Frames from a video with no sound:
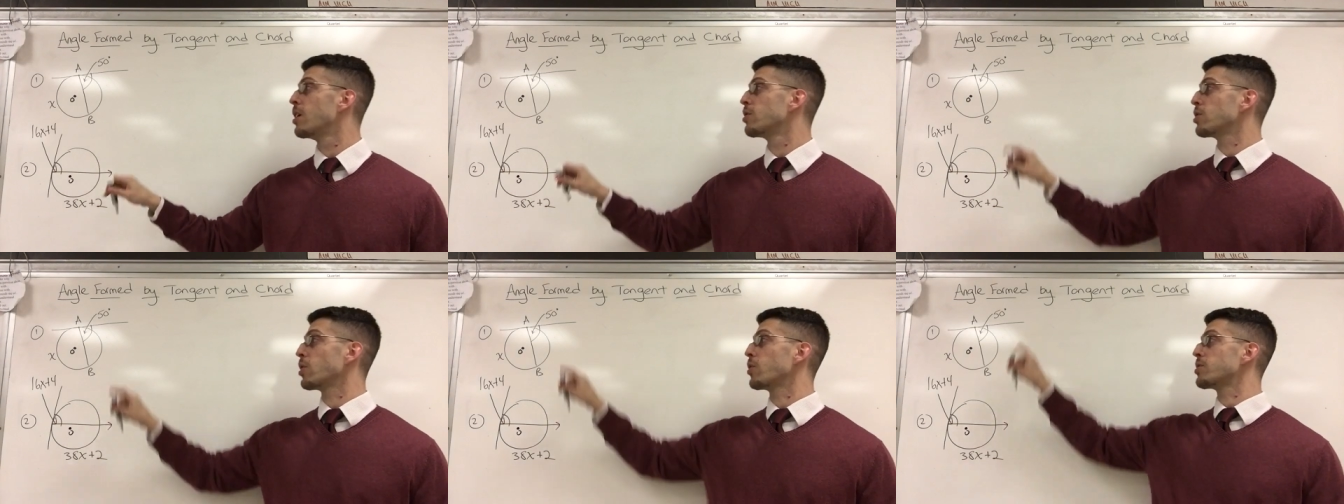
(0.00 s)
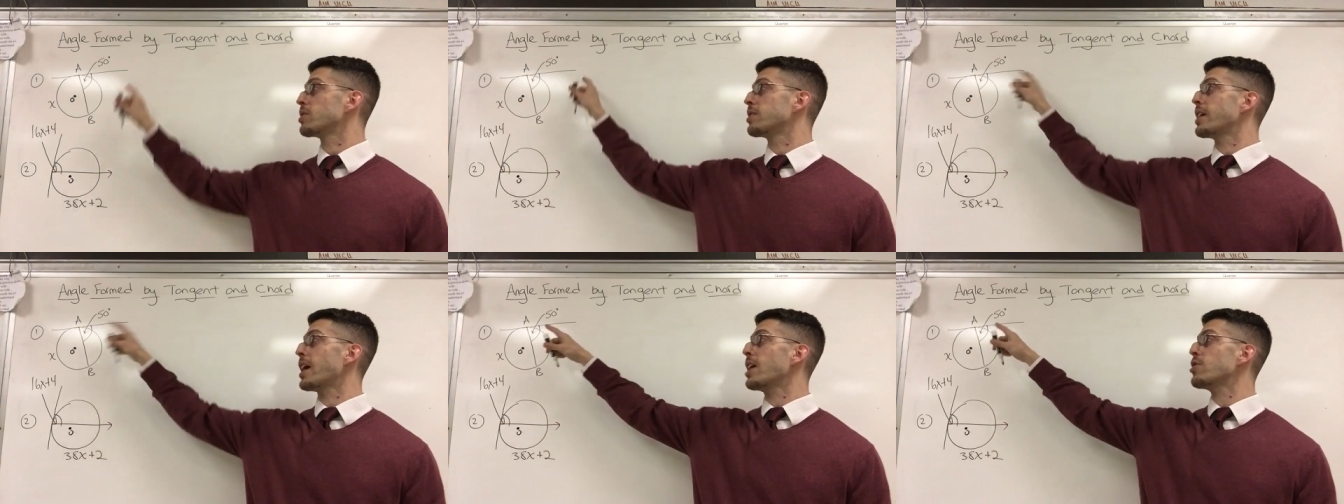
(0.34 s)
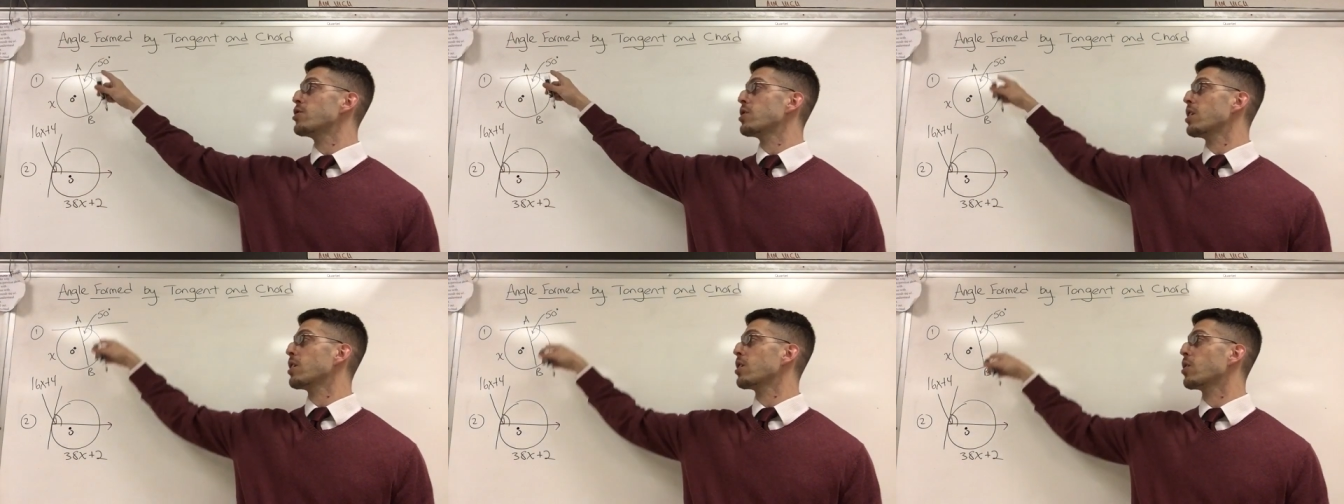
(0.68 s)
So it's a
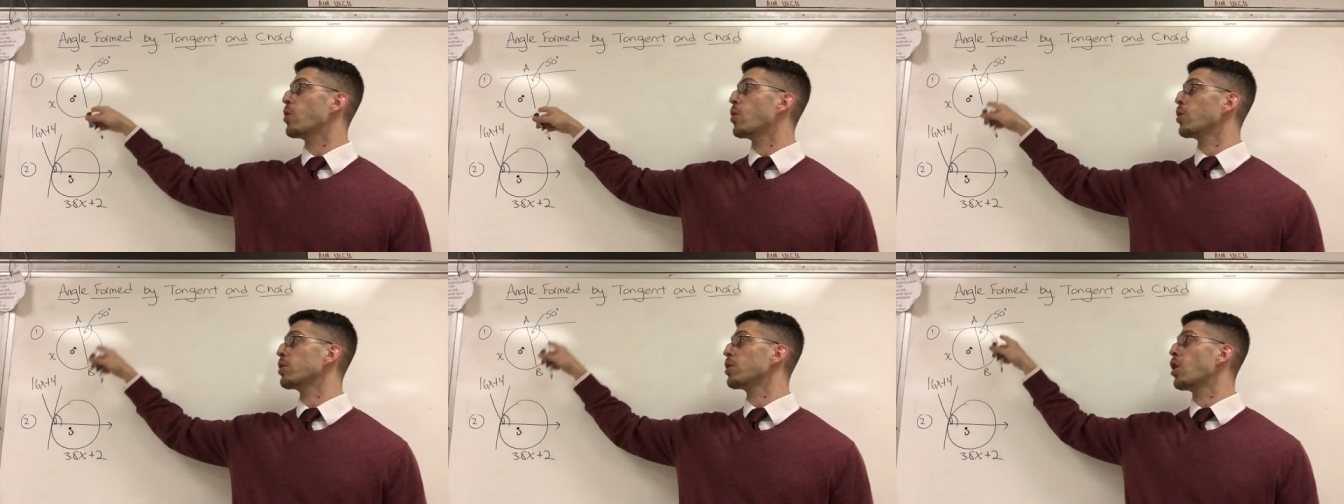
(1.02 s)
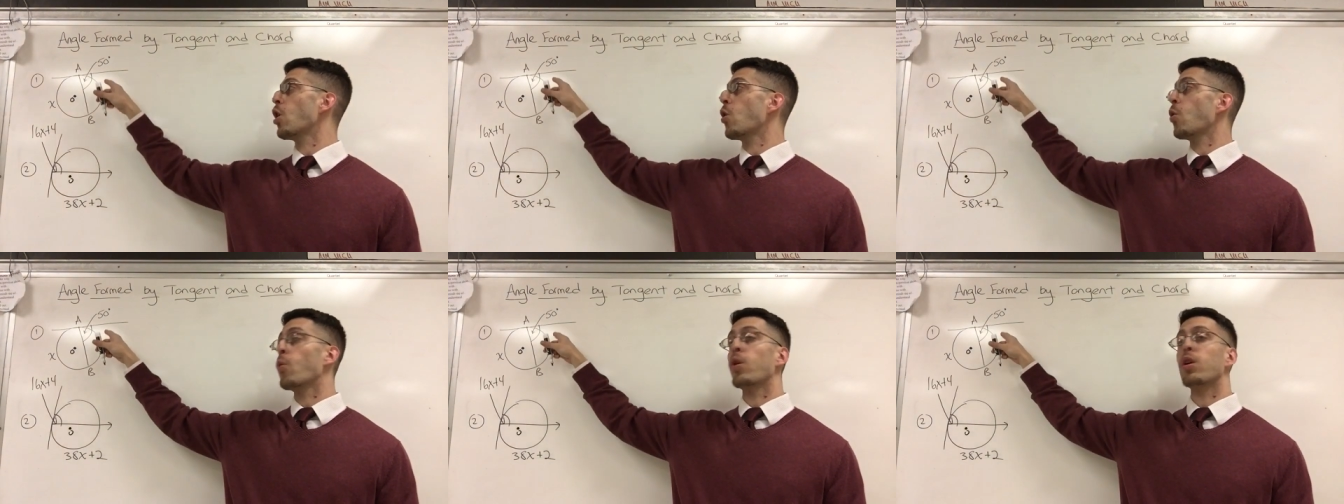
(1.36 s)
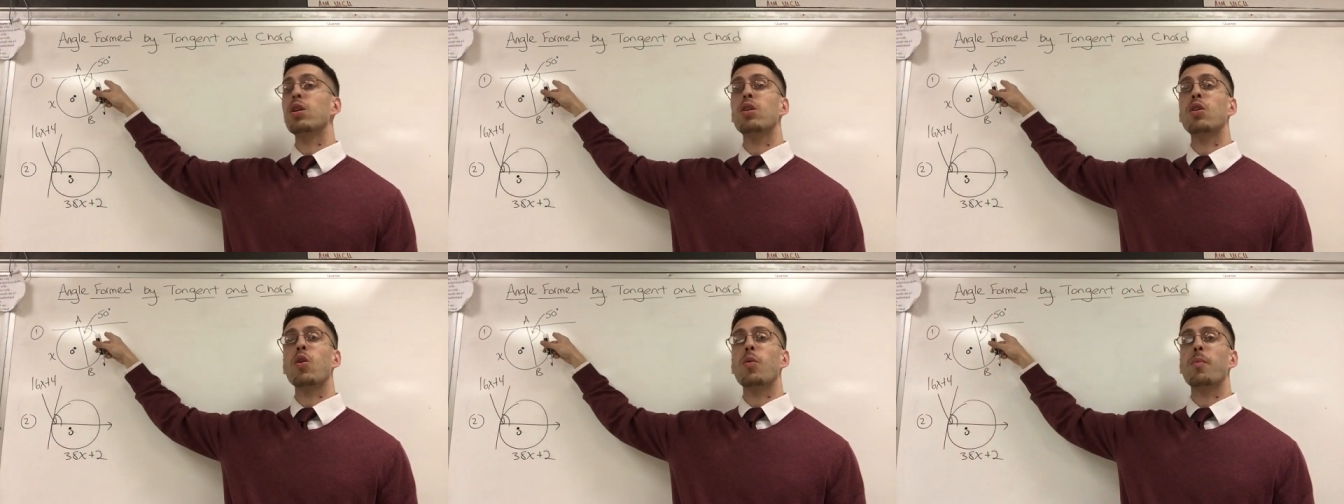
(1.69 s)
tangent and a chord. What
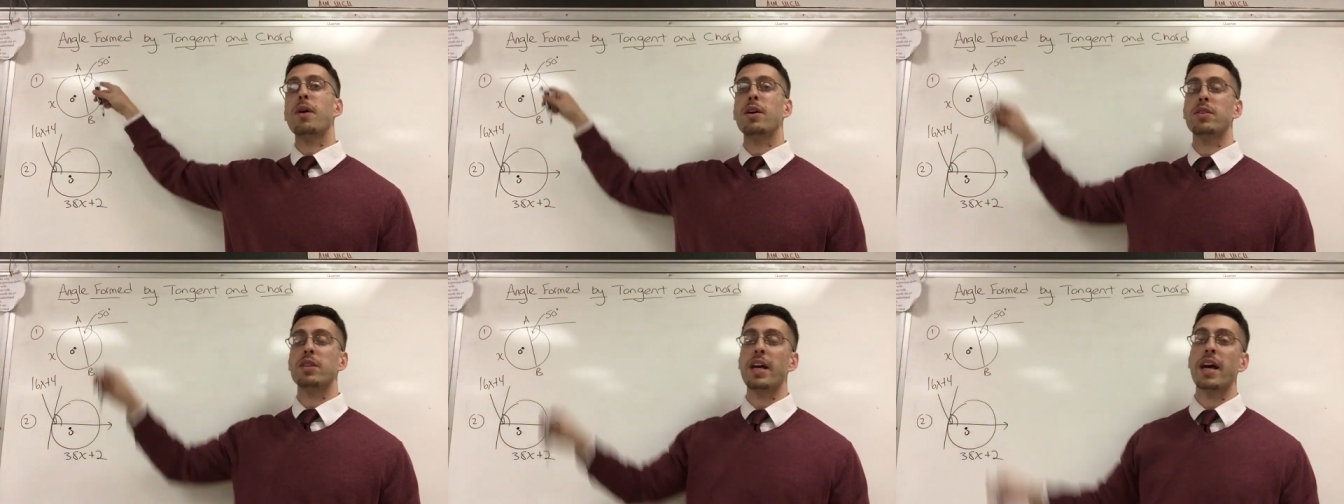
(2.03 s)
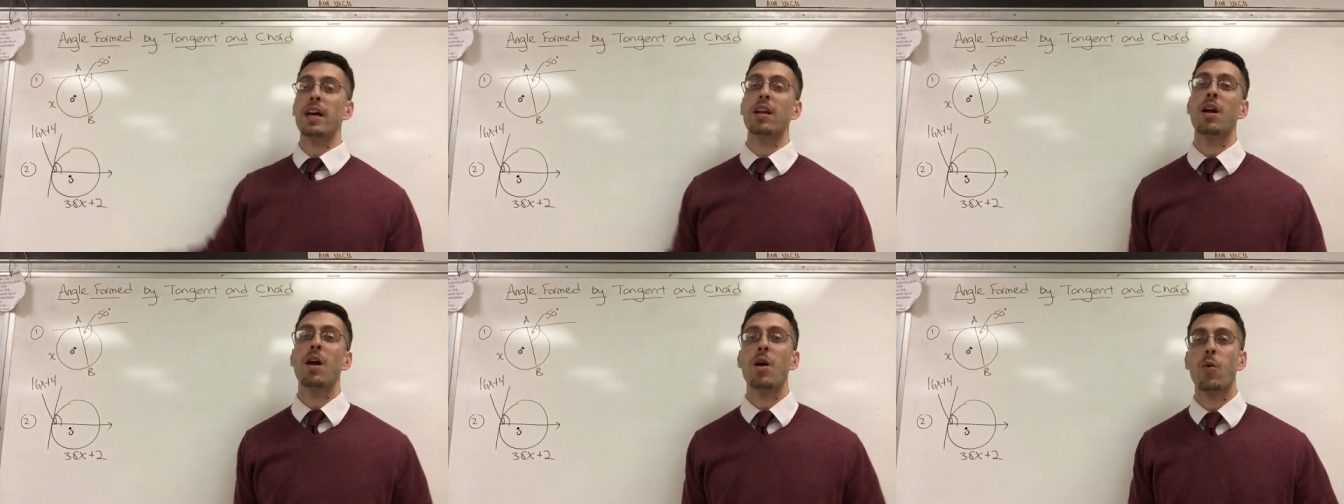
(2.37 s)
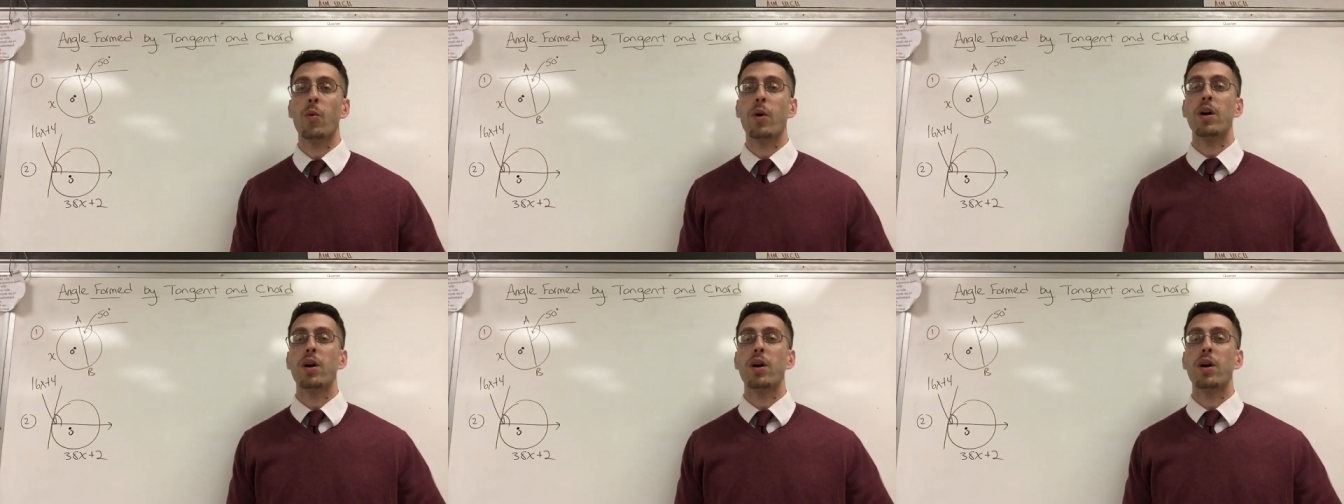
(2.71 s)
do you know about that?